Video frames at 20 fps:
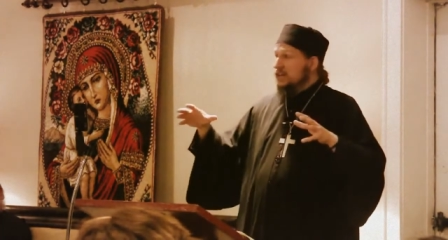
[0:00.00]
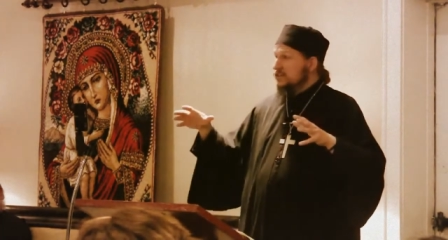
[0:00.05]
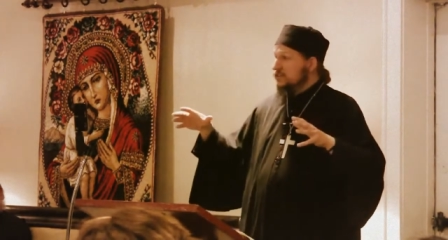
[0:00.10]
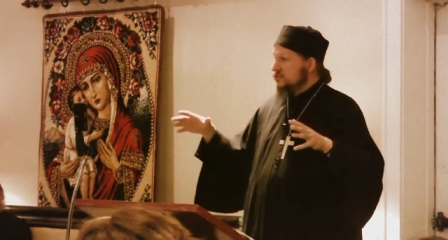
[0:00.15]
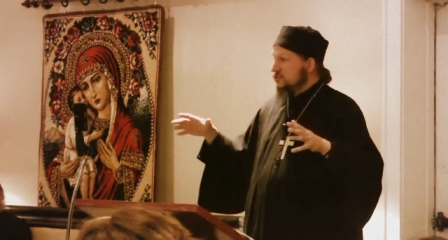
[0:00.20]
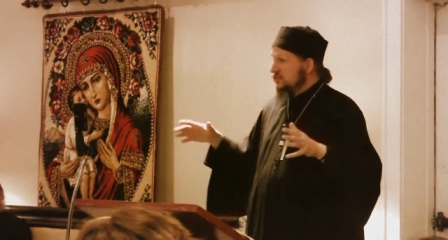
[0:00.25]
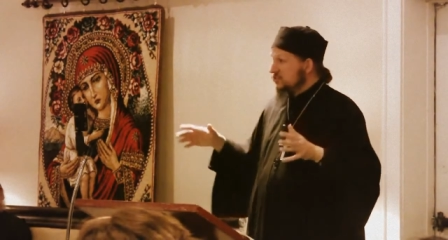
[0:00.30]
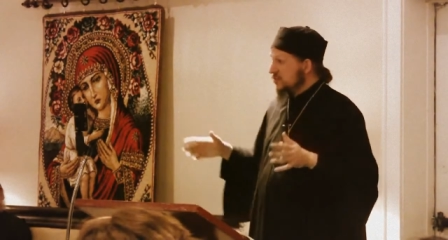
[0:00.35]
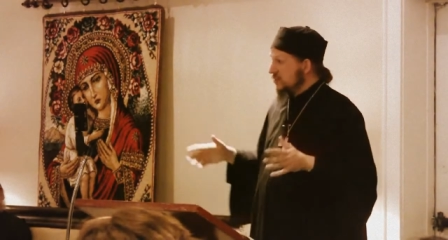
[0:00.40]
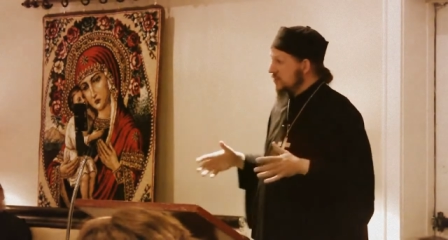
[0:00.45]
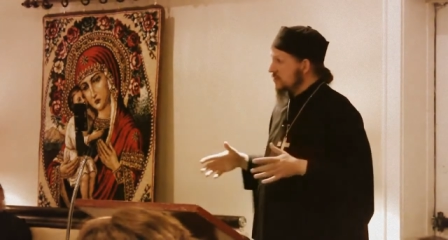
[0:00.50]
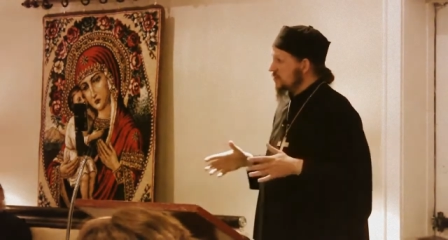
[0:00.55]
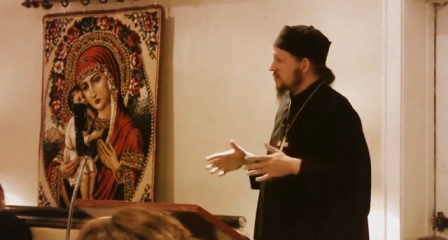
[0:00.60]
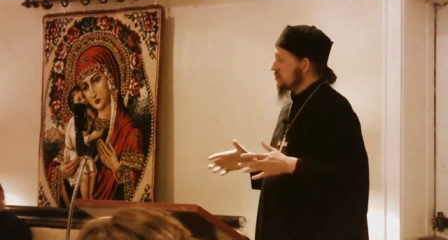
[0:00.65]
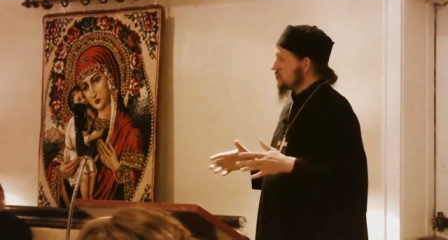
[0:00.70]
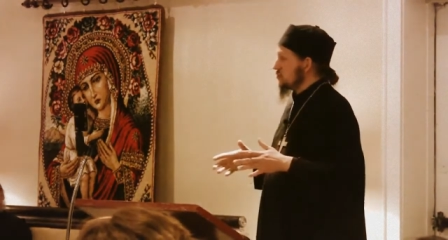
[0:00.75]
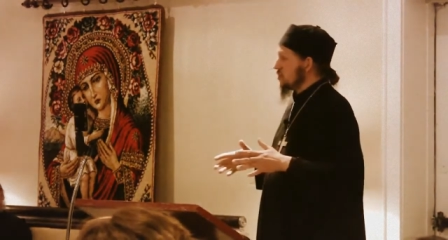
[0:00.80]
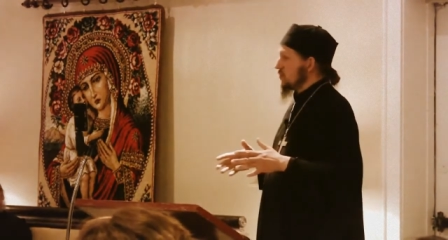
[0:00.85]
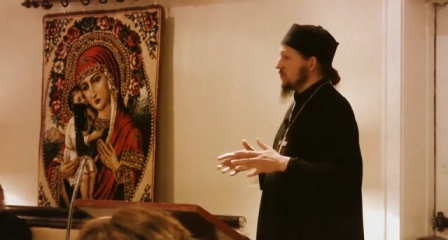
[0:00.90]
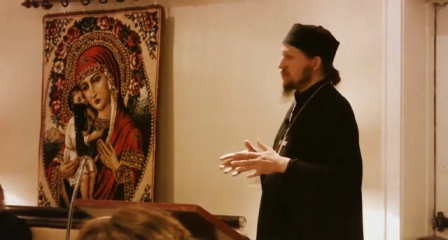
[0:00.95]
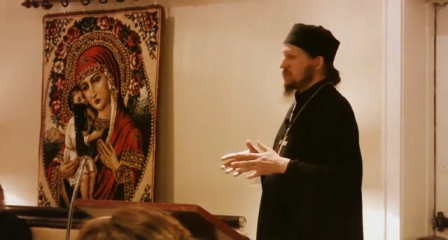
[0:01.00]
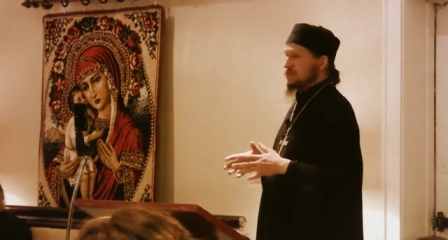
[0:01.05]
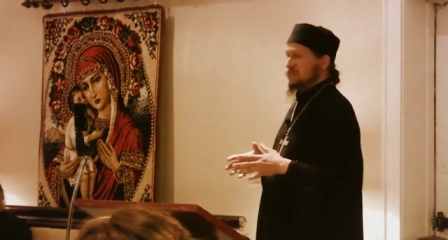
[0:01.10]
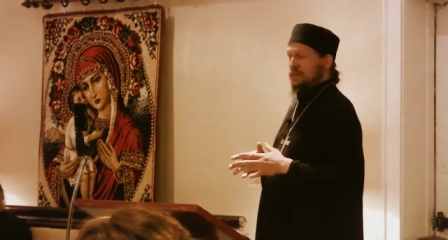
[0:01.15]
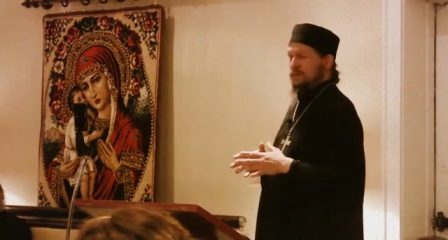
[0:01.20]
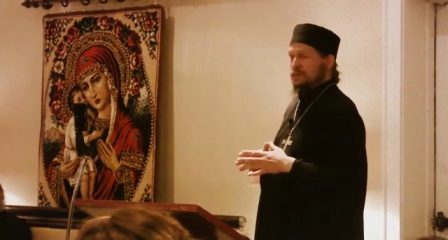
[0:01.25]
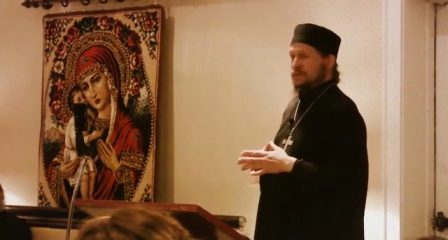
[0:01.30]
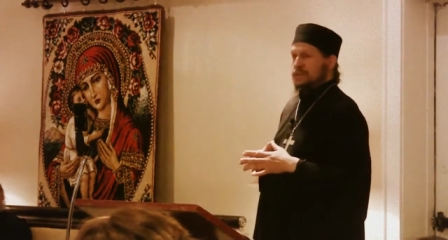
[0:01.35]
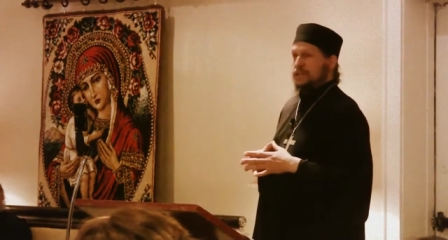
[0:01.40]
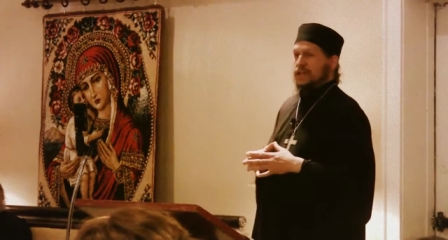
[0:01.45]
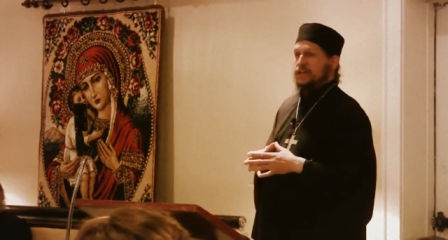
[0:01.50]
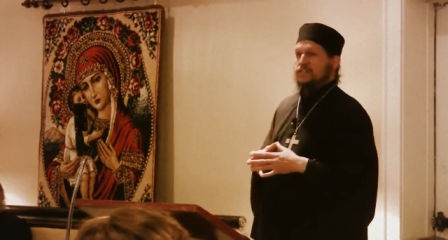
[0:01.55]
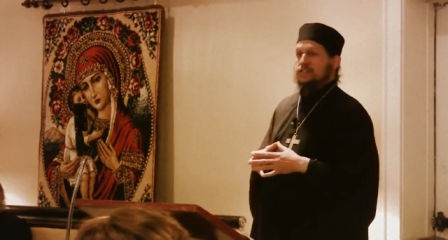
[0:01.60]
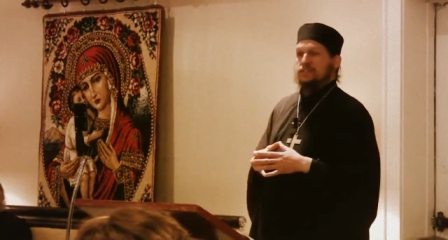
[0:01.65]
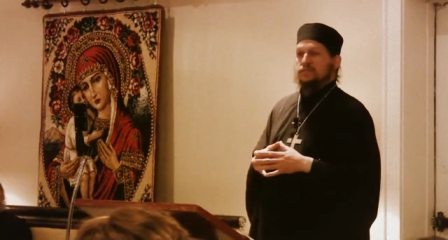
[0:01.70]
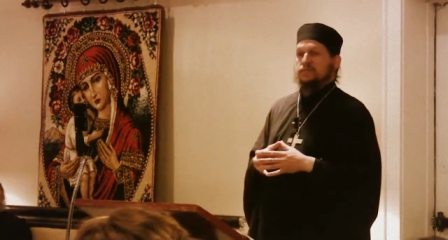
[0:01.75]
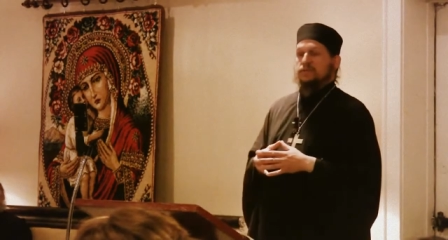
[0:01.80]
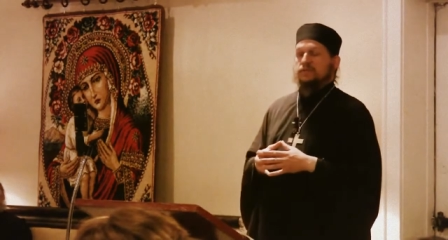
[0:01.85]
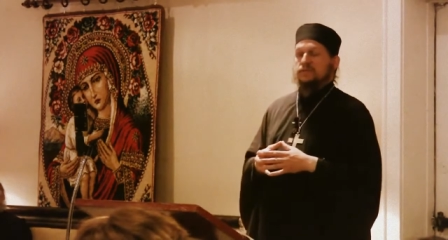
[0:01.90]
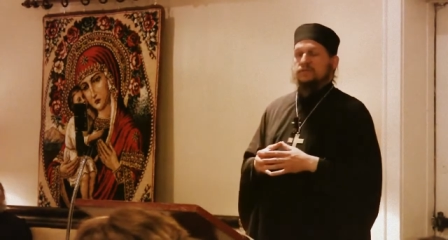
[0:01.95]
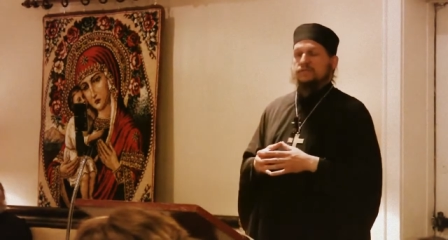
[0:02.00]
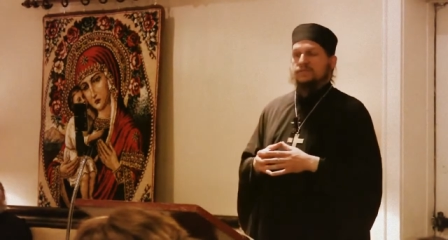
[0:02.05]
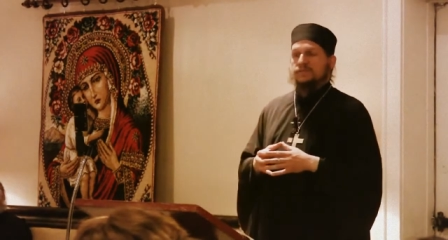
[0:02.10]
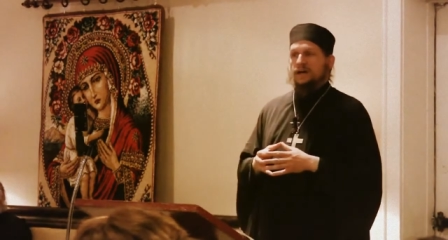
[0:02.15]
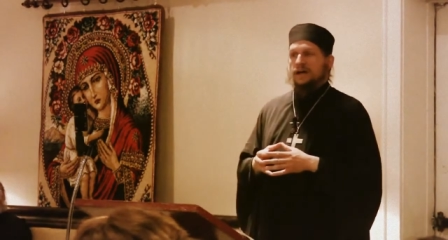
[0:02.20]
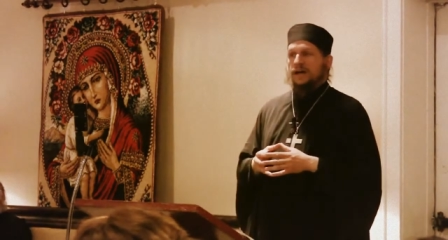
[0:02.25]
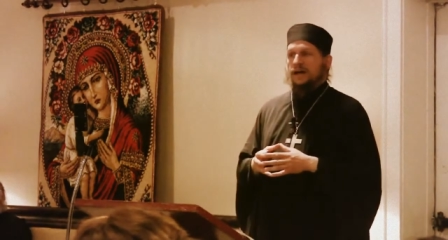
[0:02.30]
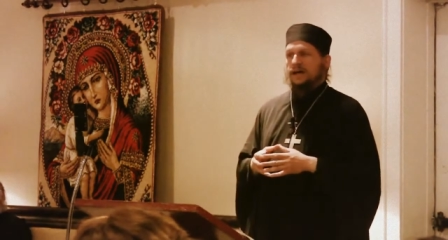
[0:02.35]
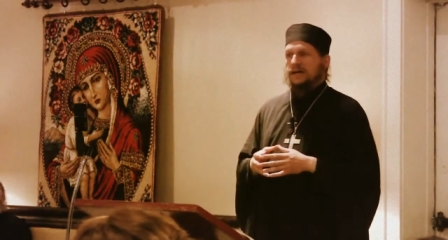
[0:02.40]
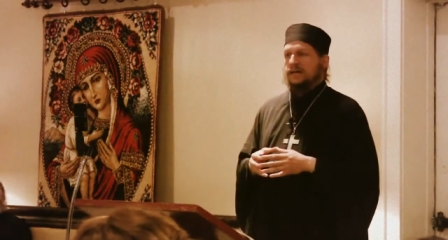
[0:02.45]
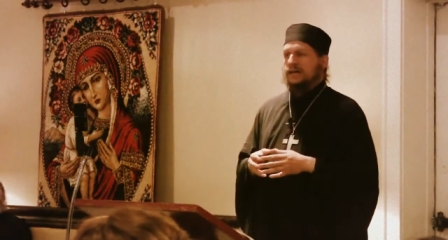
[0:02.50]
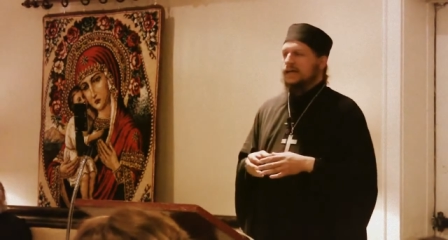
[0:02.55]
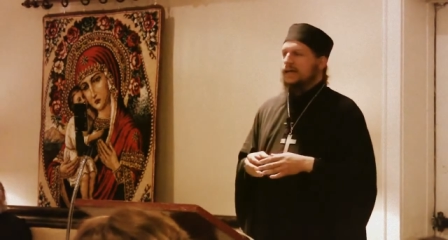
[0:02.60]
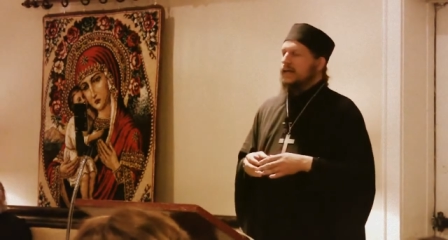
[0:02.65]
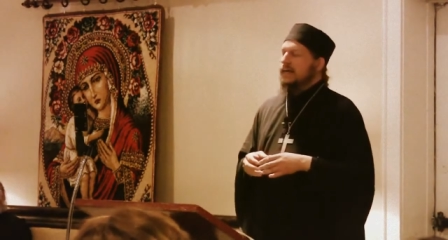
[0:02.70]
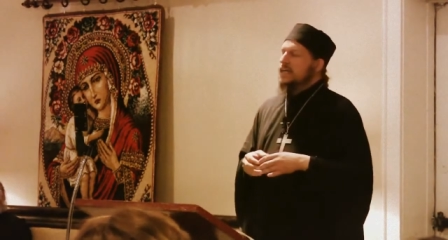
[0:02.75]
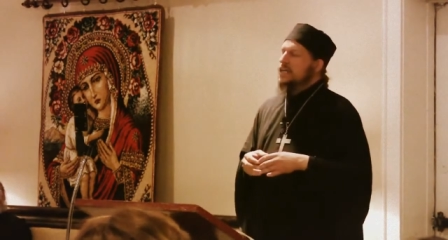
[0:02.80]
to do the, the service of supplication with the Mother of God.